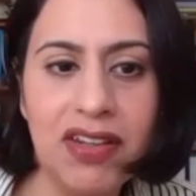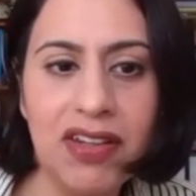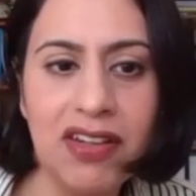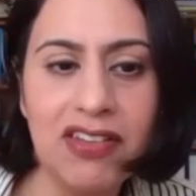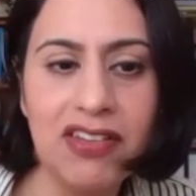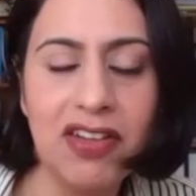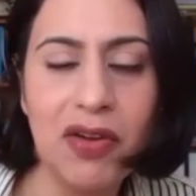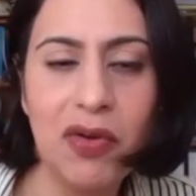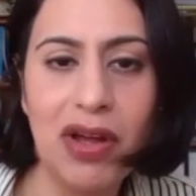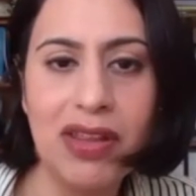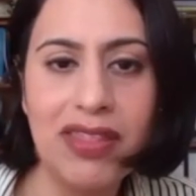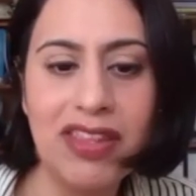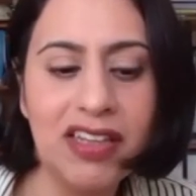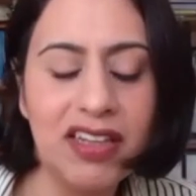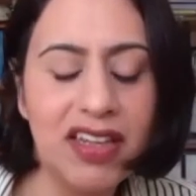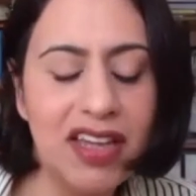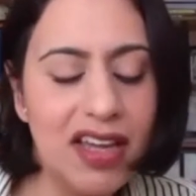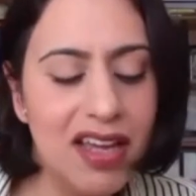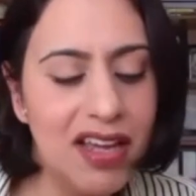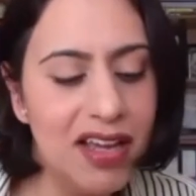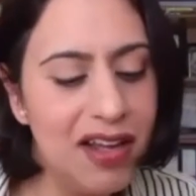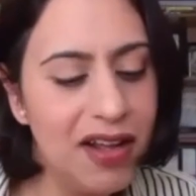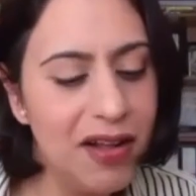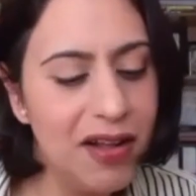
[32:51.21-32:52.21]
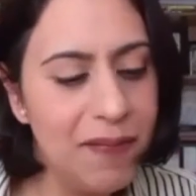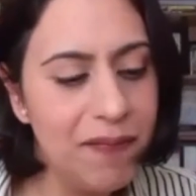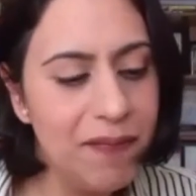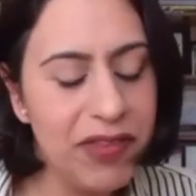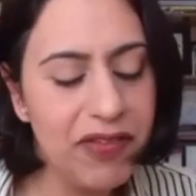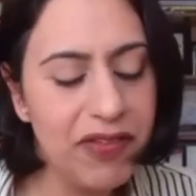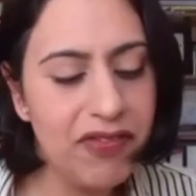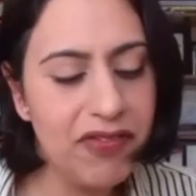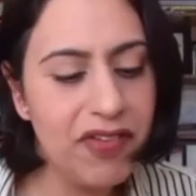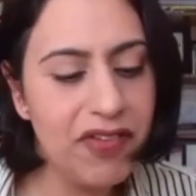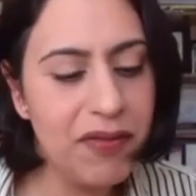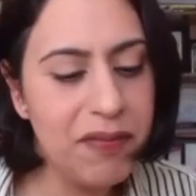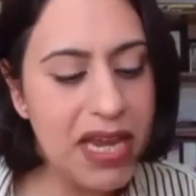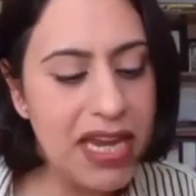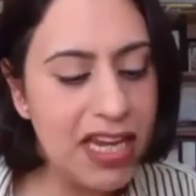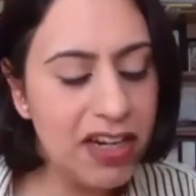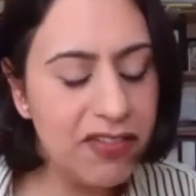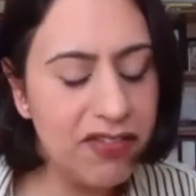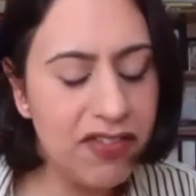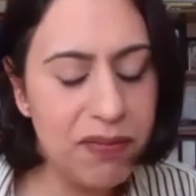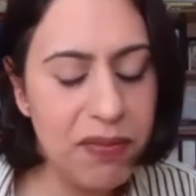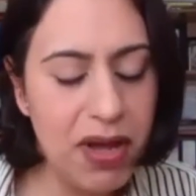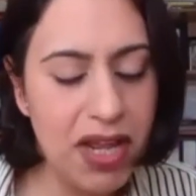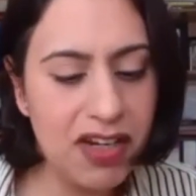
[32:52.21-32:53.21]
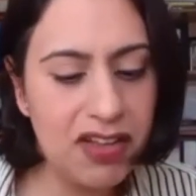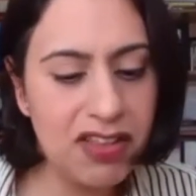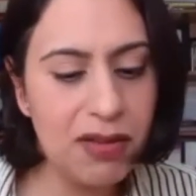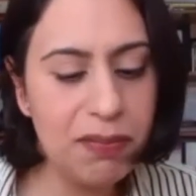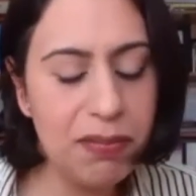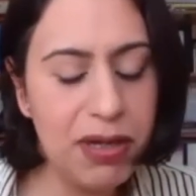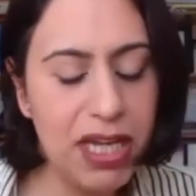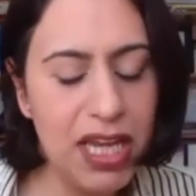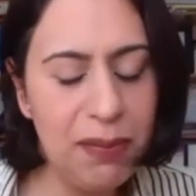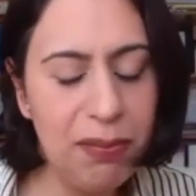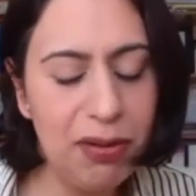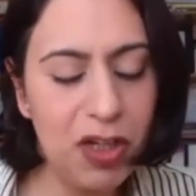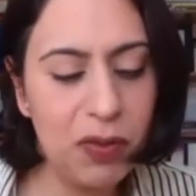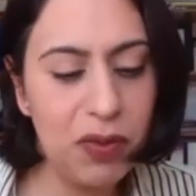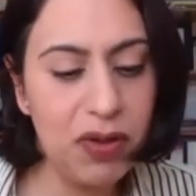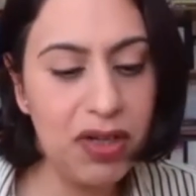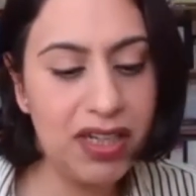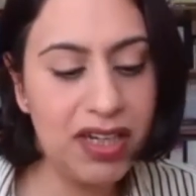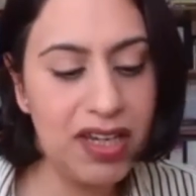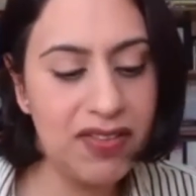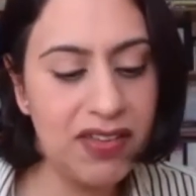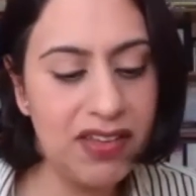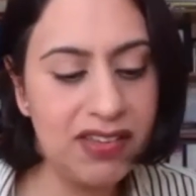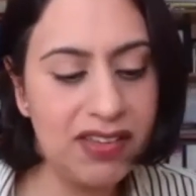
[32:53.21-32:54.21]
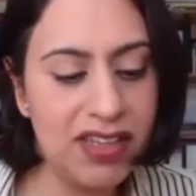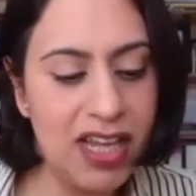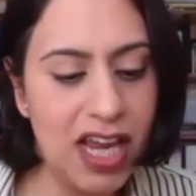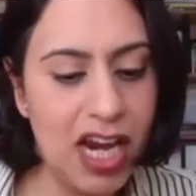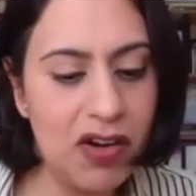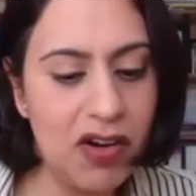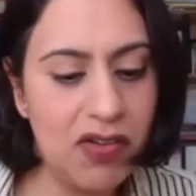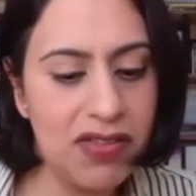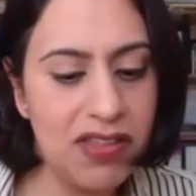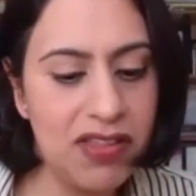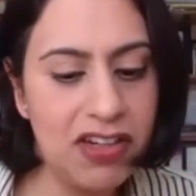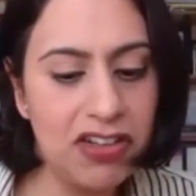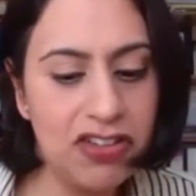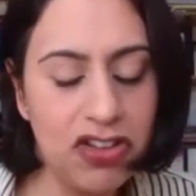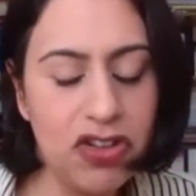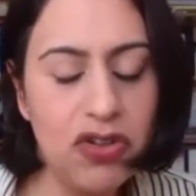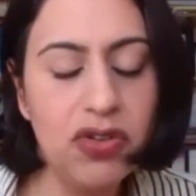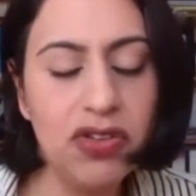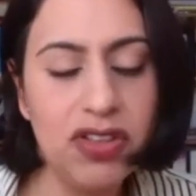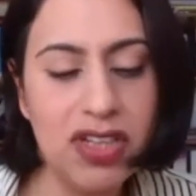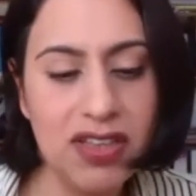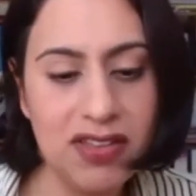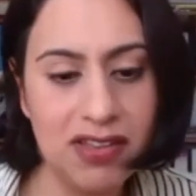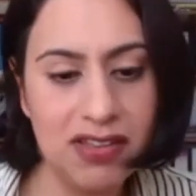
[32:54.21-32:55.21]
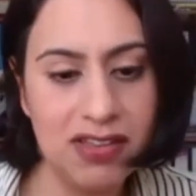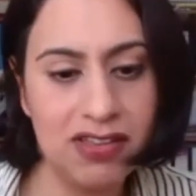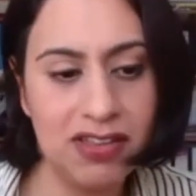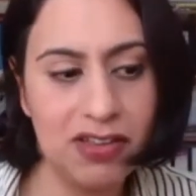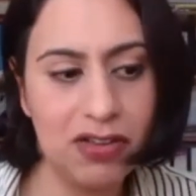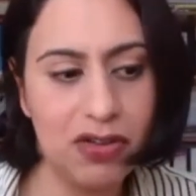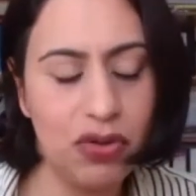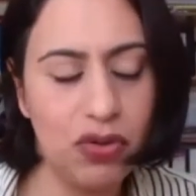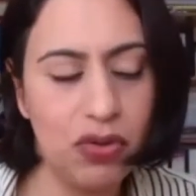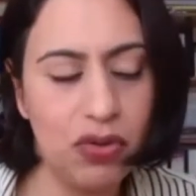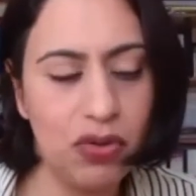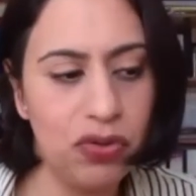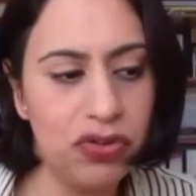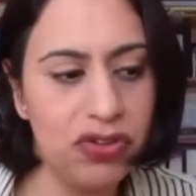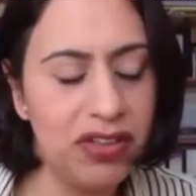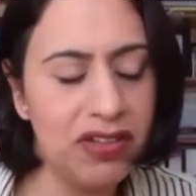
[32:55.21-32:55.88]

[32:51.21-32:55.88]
And so I think for me and for many of the people who work in this area, they do see this as a cause.